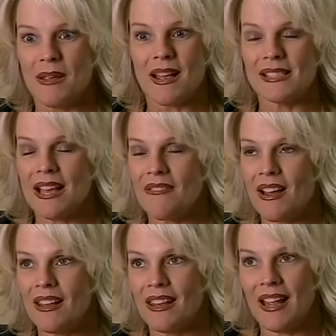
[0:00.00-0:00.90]
Because I've
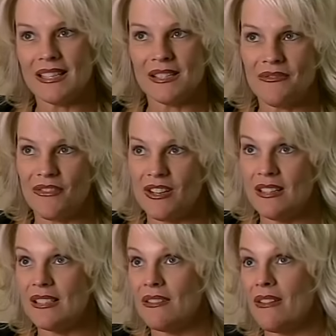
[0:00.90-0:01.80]
got lots of
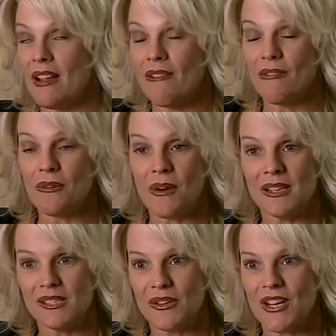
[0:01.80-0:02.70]
friends of every
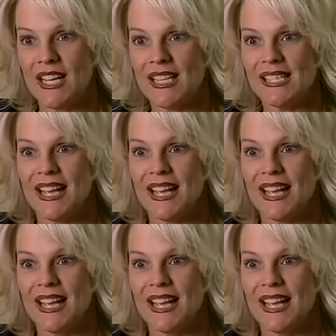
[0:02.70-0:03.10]
race there is.